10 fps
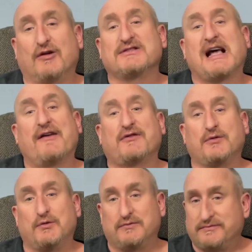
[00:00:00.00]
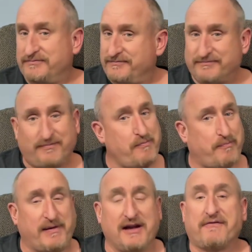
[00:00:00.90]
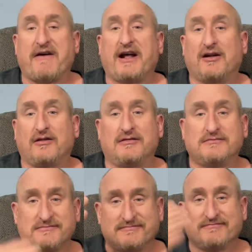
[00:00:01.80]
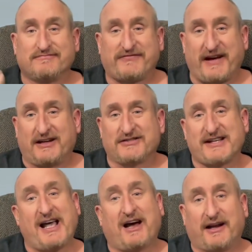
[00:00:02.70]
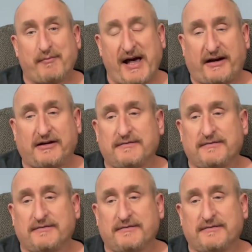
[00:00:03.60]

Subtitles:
have to be the final say on a matter.